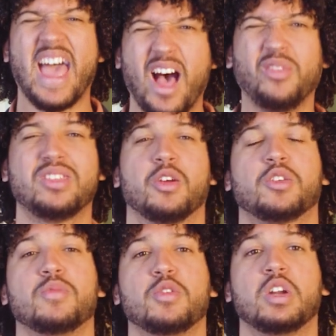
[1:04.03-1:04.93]
healthier
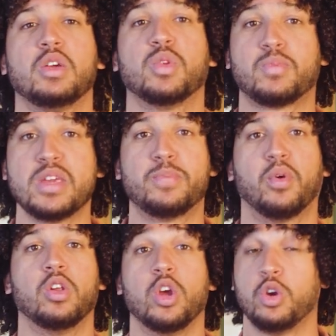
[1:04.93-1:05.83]
community with
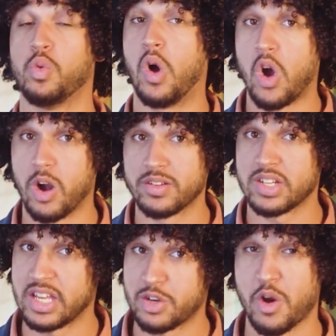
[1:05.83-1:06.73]
people who aren't
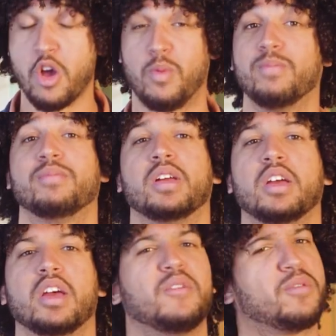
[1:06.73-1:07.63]
in your home.
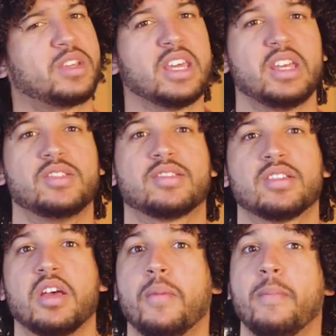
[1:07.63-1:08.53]
For kids,
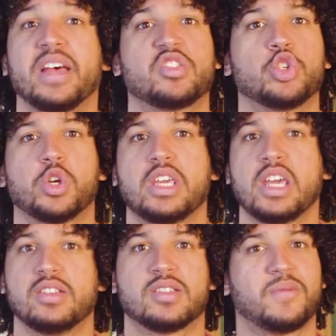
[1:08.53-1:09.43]
Messenger
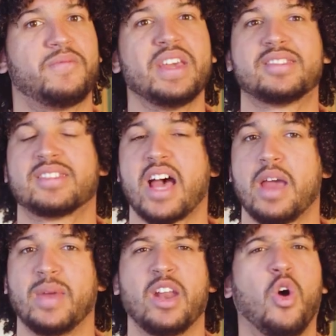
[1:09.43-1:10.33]
Kids,
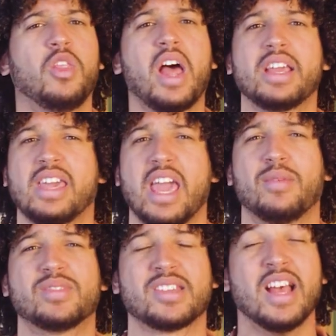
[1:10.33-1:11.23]
FaceTime, and online
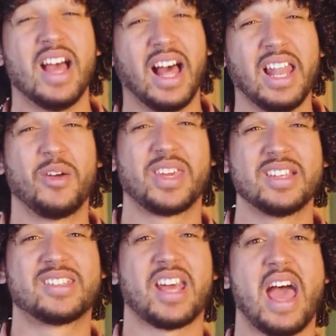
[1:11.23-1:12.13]
games allow
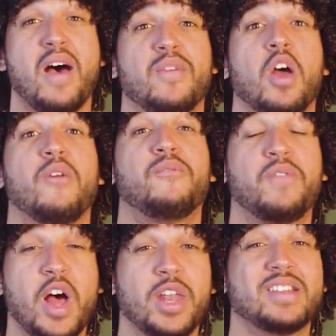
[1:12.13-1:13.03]
kids to have
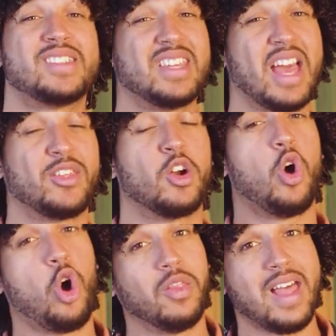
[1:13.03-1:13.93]
fun together
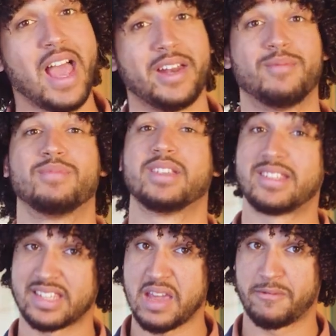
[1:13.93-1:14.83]
online,
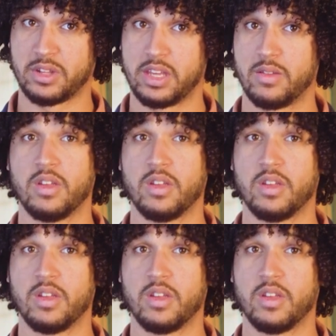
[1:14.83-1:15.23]
safely.